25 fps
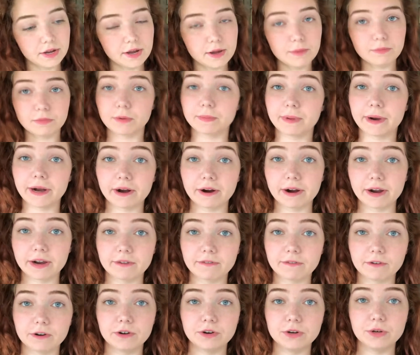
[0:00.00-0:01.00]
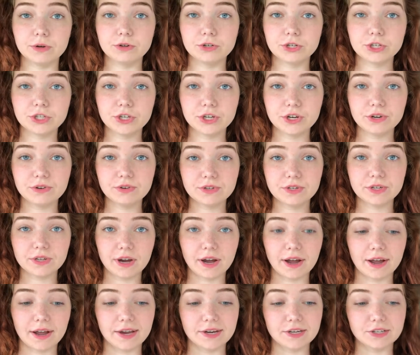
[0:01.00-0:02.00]
preparing for a new shoot,
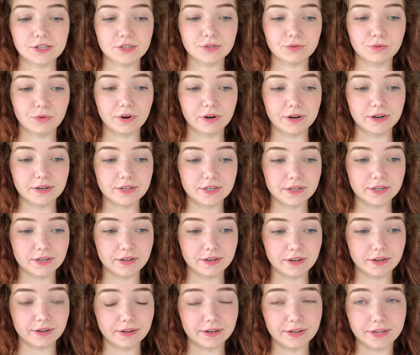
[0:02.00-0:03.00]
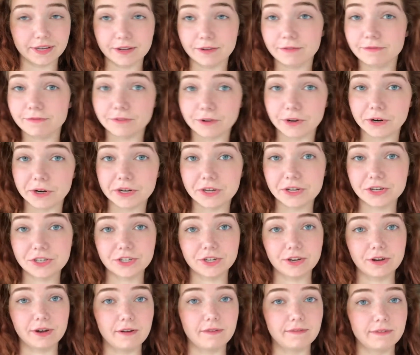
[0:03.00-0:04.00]
I just wanted to get footage
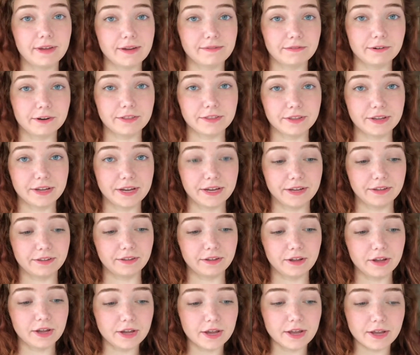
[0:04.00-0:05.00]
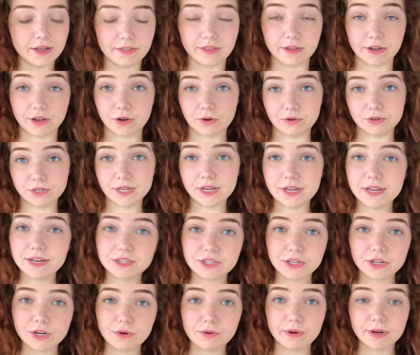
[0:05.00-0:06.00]
of everything that goes
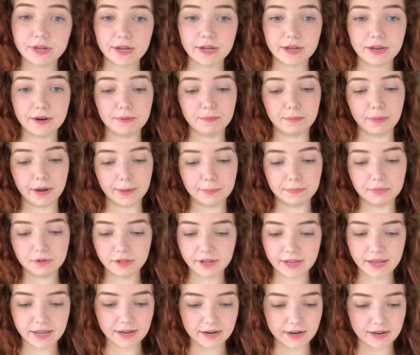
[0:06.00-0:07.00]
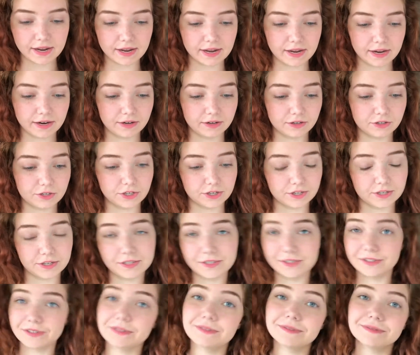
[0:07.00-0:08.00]
into it, my planning,
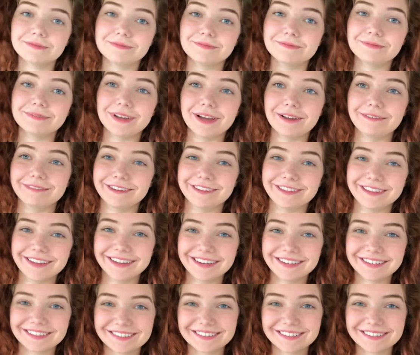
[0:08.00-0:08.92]
just everything.